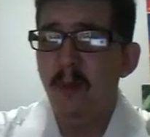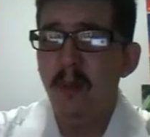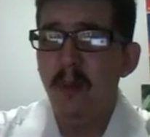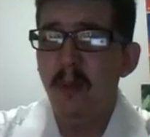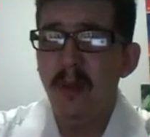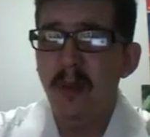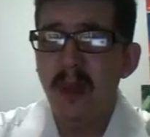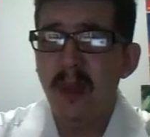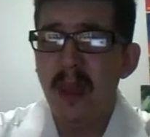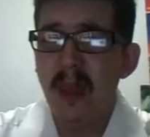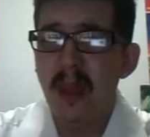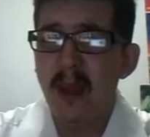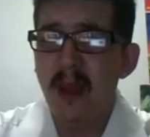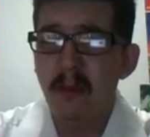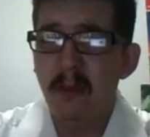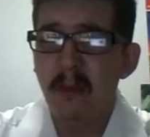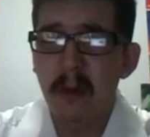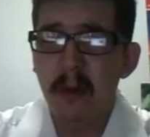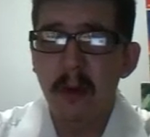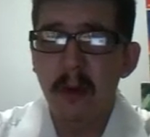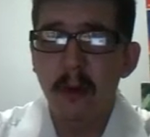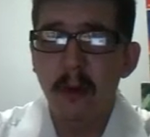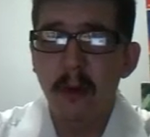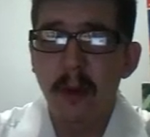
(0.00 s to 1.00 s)
really
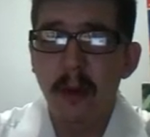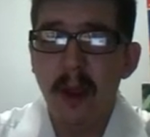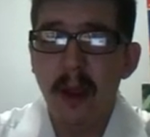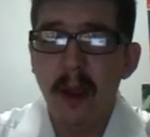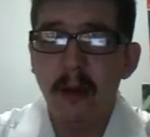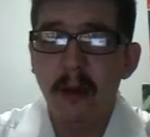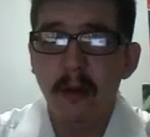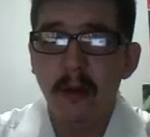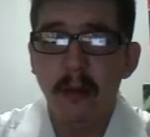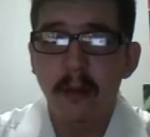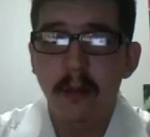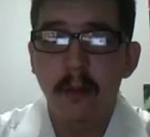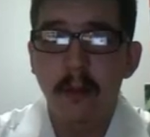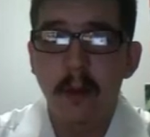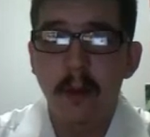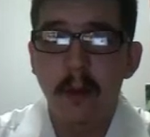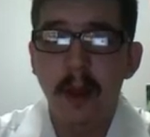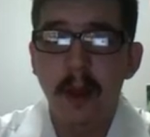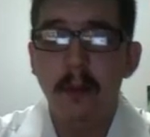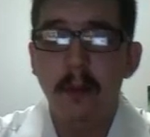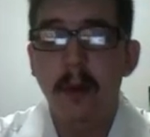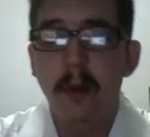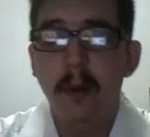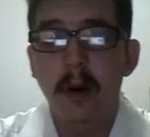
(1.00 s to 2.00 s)
ever go back to the
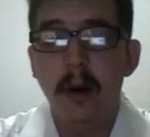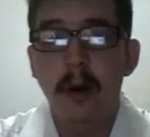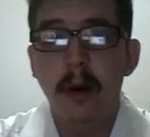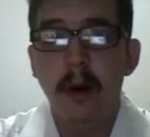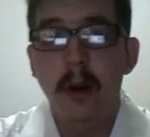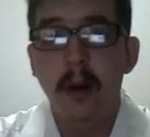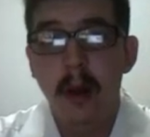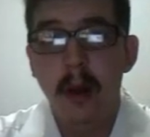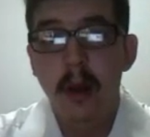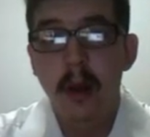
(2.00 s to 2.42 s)
point where